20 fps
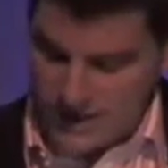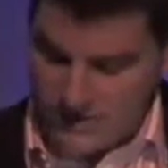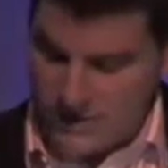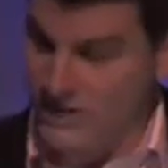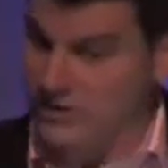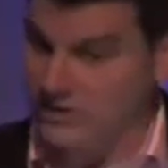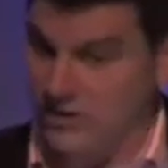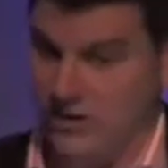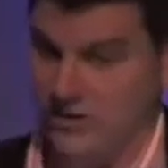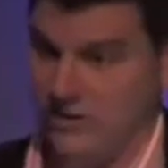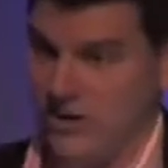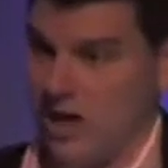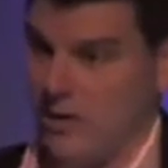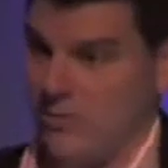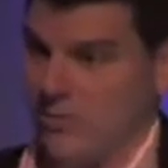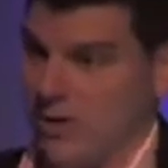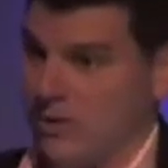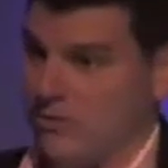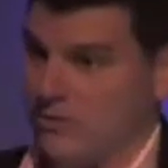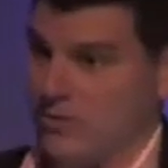Then it starts to
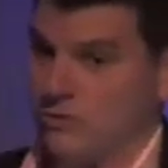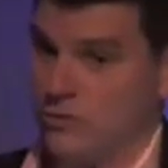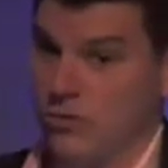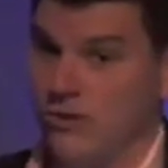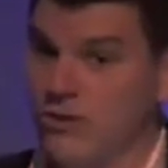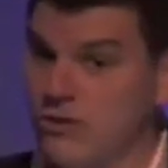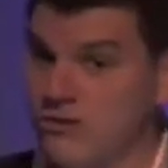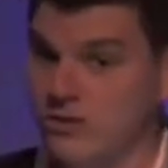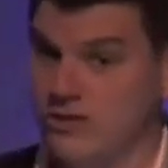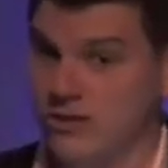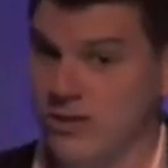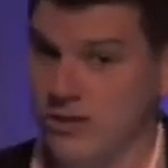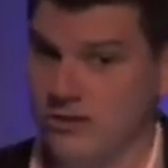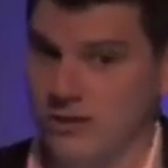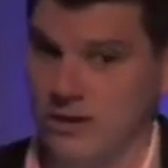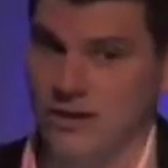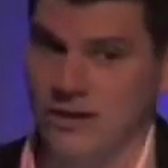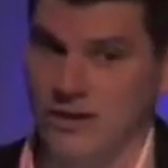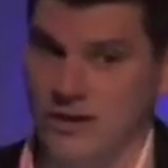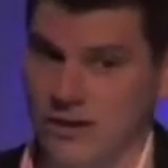open up some more interesting
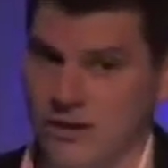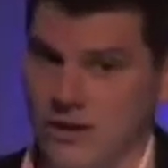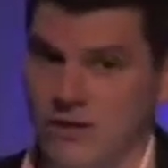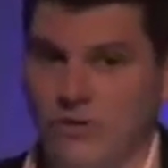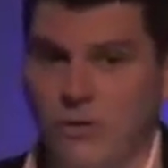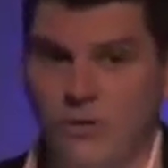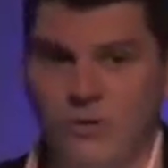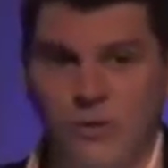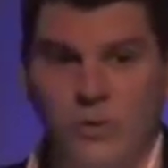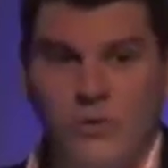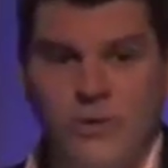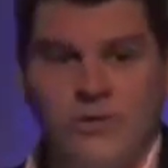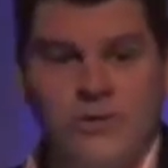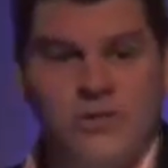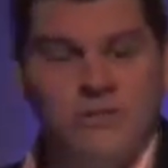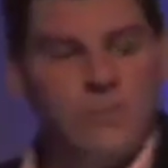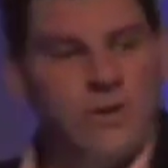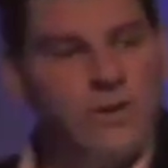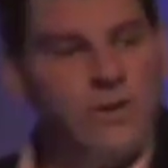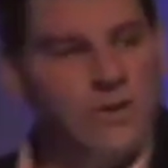thinking. And of course, all this
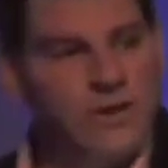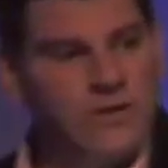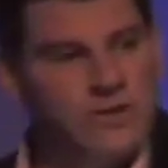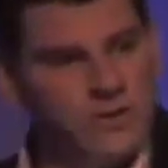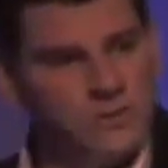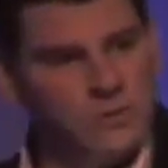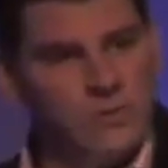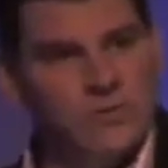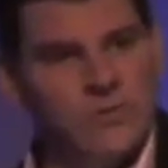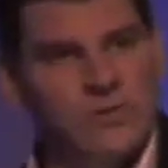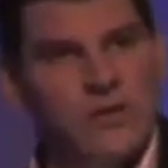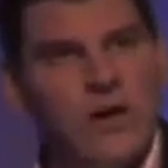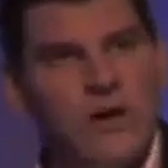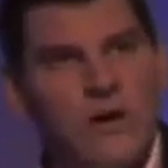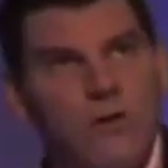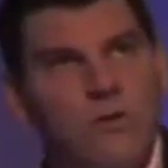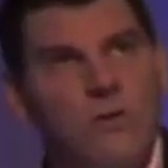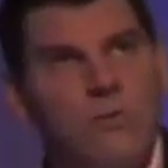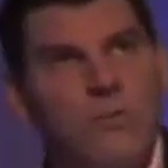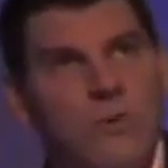is building towards that
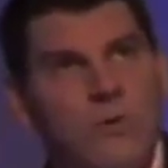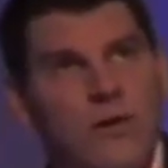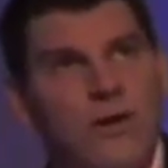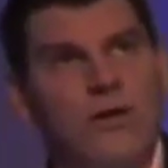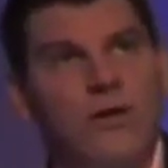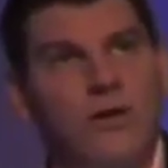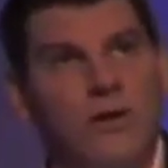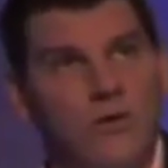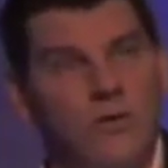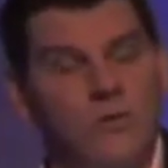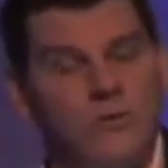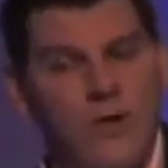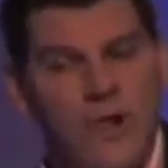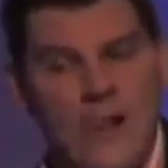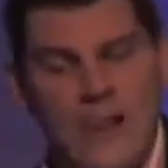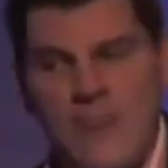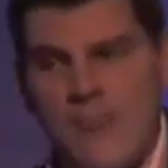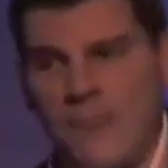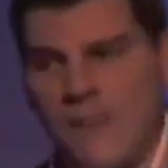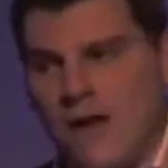whole point of,
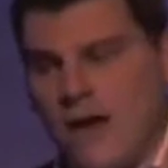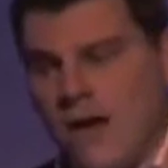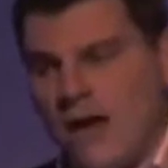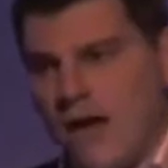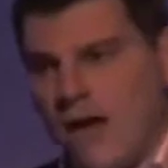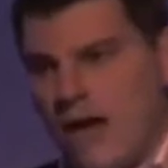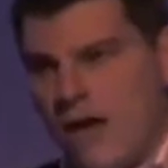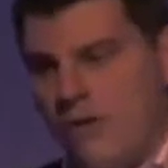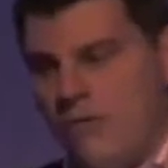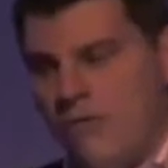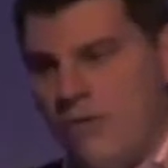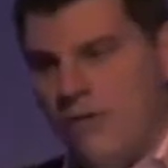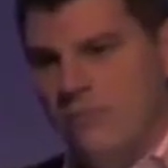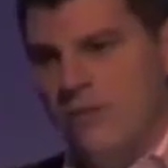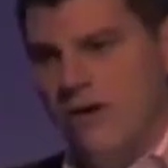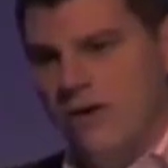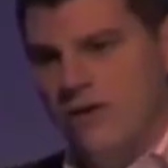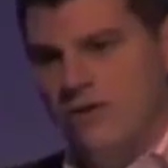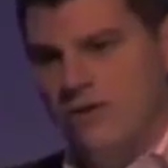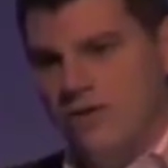if I'm
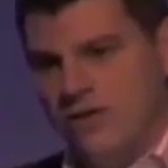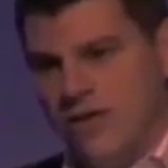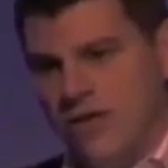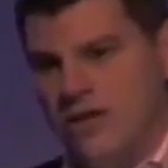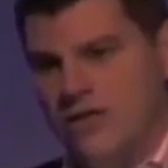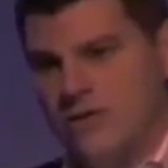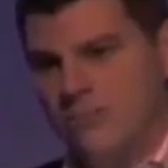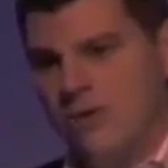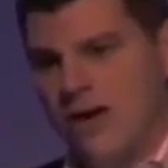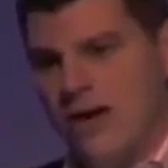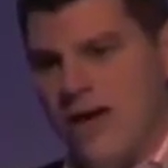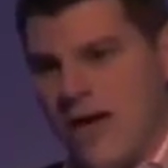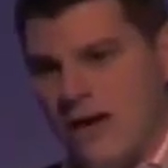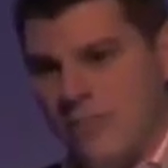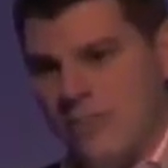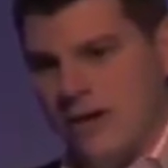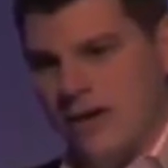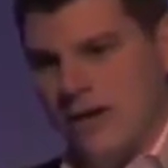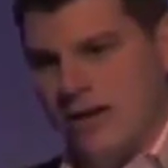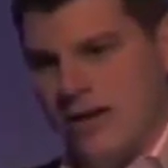going to change my
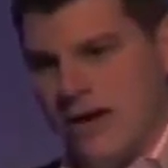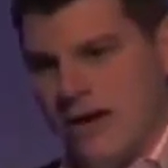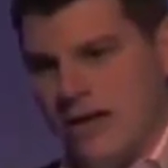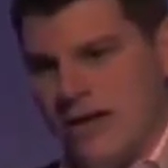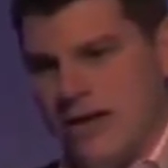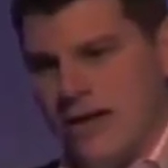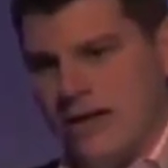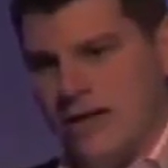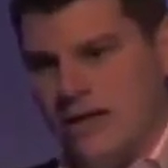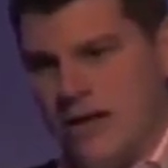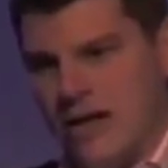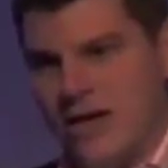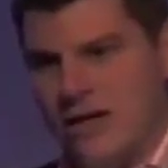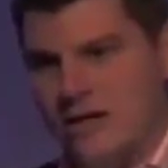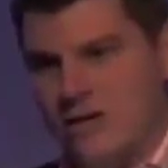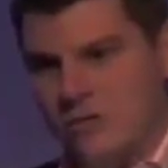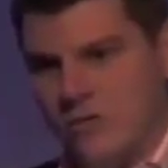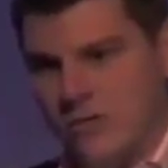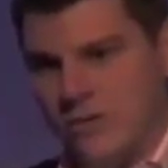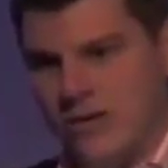habit and get
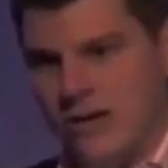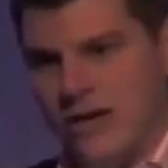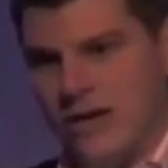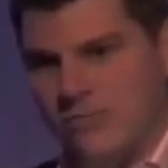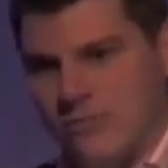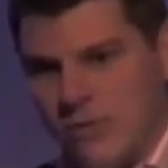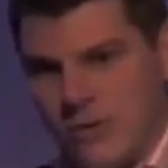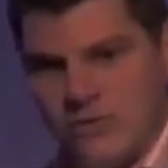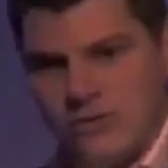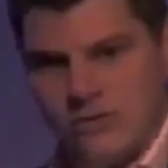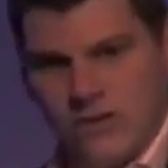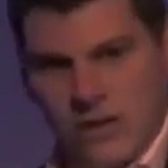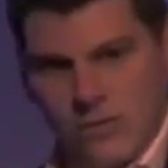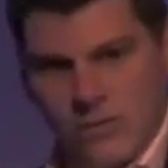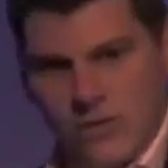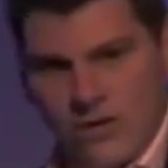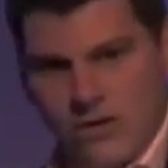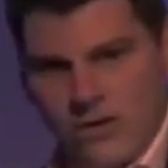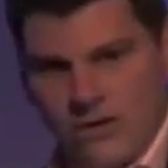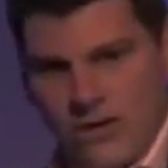engaged with a box
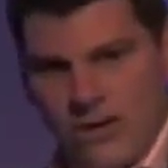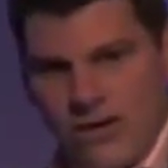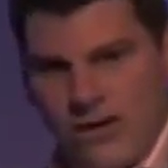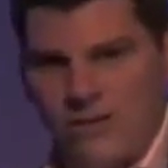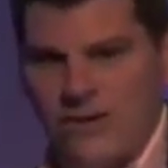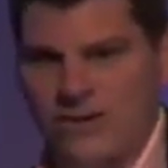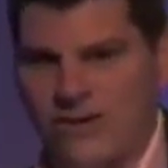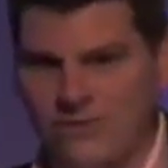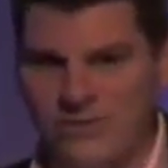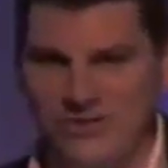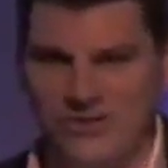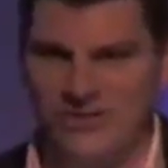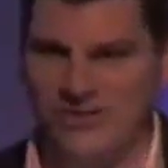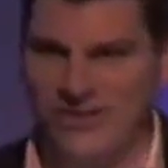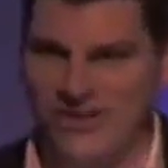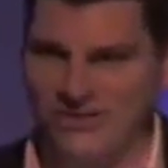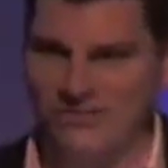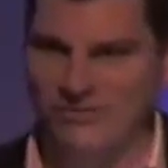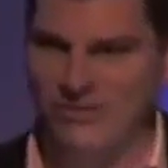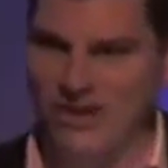network, well, I don't mean to
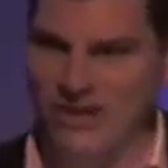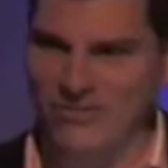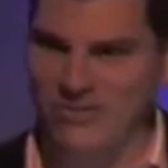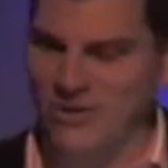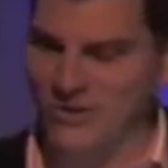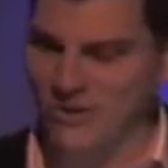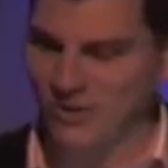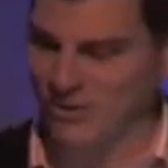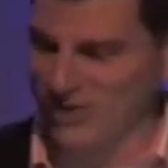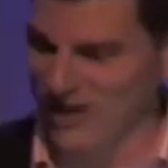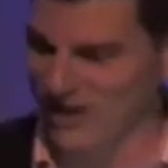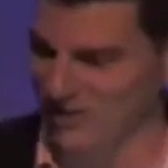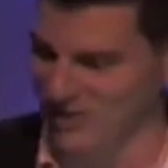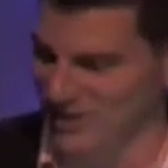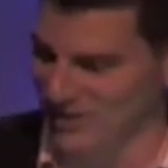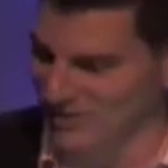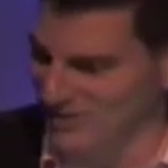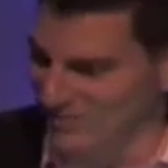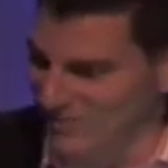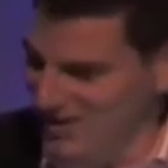sound very emotional now,
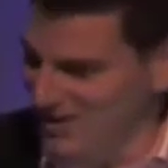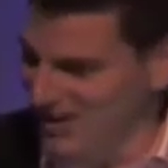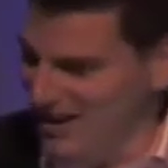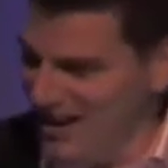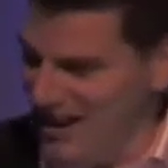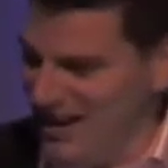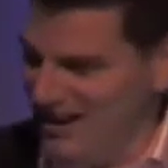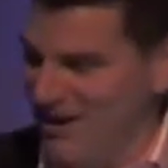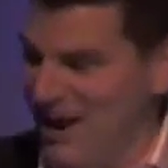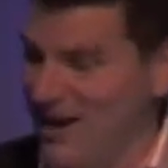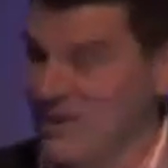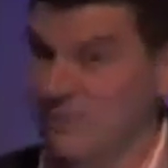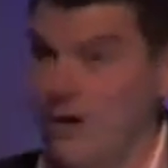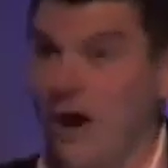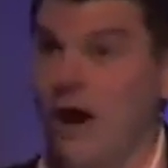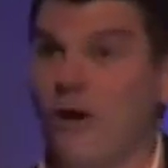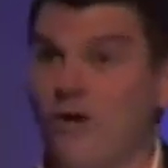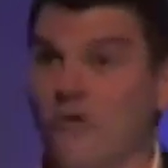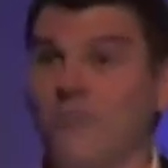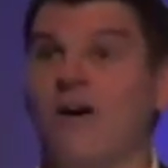but as
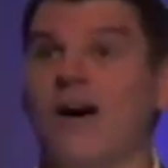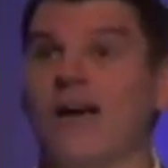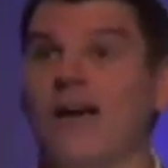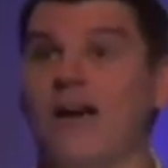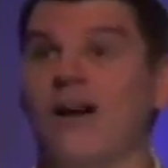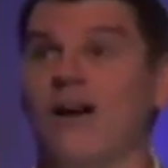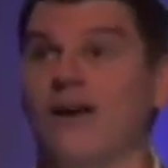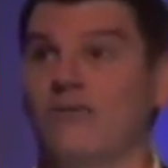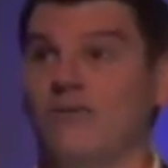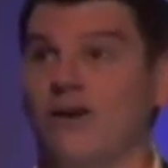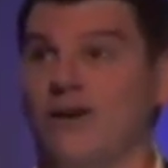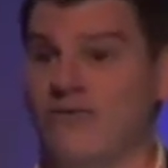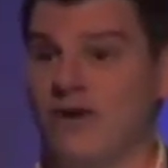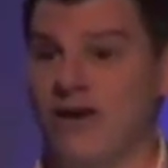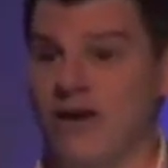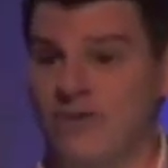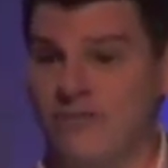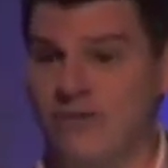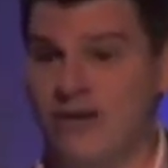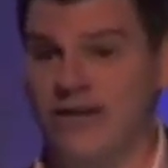part of my life, if
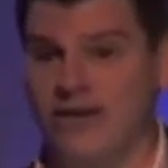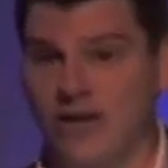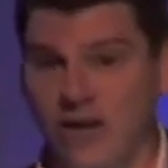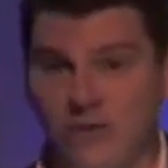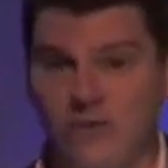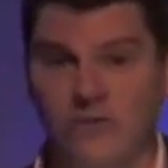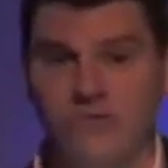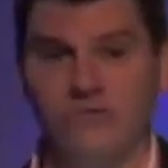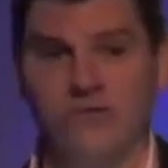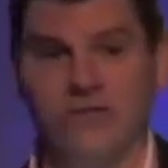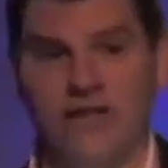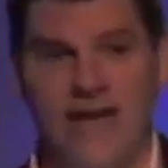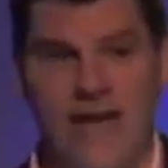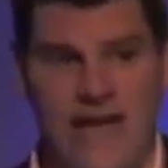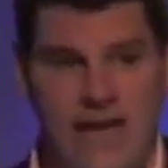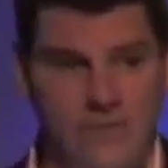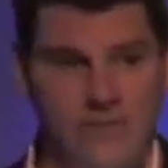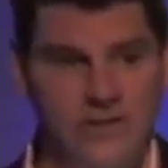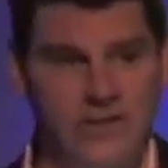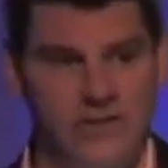I'm going to really go through that
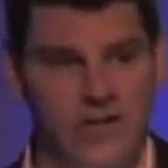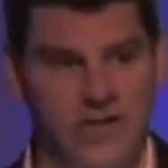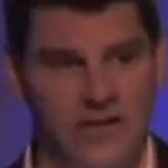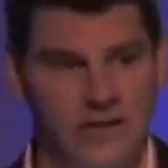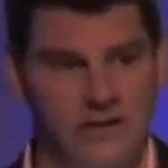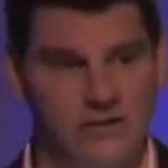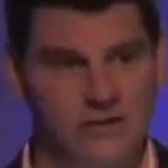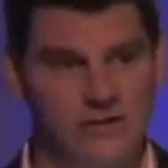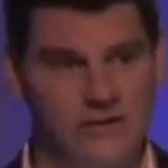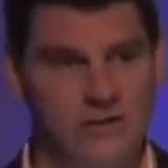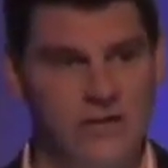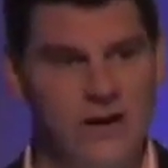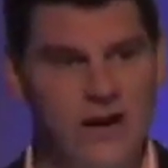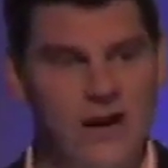habit change,